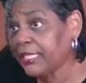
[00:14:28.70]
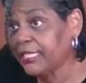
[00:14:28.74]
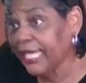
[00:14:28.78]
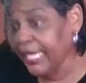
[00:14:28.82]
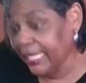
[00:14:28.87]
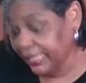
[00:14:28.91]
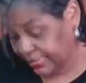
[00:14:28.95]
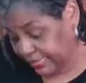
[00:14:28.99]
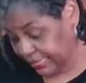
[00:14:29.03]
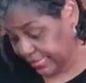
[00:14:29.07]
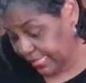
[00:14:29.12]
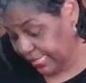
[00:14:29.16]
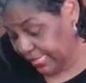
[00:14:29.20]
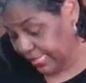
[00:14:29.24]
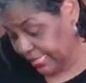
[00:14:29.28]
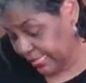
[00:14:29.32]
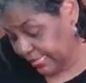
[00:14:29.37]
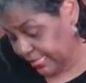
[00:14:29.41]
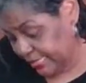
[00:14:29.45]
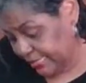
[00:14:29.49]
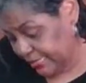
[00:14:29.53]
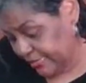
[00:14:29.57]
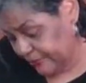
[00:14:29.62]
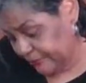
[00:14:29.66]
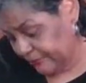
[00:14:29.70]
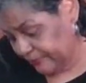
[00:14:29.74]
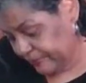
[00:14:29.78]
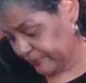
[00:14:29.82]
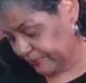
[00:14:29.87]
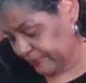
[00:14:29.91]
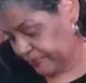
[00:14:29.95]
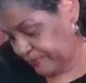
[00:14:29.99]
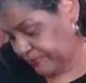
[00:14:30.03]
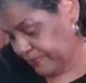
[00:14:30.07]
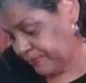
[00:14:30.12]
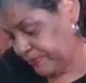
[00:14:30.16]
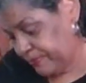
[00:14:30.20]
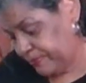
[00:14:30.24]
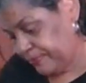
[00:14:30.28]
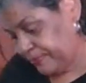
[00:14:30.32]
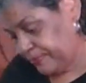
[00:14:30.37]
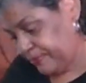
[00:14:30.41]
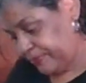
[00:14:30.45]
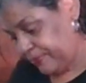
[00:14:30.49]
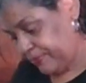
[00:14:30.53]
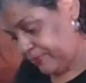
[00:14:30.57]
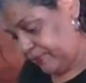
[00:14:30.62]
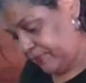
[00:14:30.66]
Yes, it is.
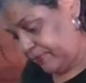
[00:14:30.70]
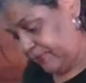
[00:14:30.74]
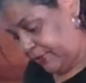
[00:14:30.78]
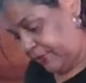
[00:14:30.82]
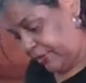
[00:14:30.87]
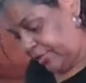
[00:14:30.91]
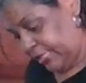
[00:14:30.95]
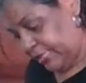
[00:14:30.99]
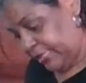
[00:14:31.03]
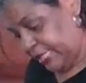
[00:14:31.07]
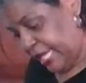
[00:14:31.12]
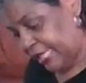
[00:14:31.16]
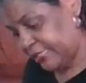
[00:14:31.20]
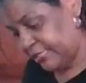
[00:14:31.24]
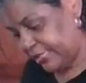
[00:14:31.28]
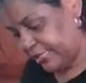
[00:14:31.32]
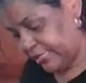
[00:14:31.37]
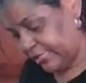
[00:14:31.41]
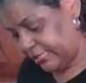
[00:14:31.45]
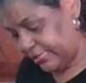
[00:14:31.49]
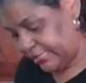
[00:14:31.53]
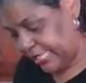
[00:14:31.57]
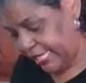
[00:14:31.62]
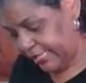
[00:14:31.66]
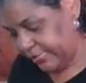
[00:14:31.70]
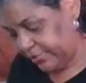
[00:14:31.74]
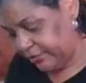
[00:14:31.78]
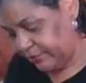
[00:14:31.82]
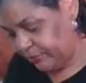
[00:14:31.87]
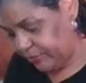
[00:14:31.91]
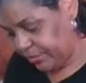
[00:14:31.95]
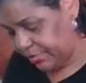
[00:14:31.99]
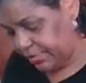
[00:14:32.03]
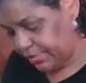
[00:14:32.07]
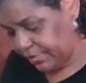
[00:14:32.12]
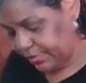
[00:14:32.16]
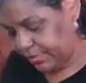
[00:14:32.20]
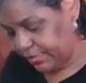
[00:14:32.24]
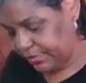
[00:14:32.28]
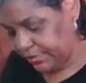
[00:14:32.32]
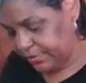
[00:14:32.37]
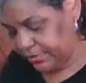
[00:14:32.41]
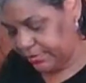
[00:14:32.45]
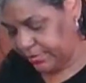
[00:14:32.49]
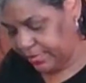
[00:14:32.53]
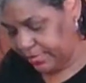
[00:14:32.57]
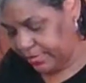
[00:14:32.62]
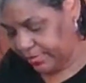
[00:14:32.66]
That's exactly what it
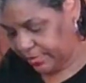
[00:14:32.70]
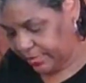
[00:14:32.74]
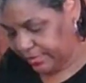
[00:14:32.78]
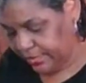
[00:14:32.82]
is.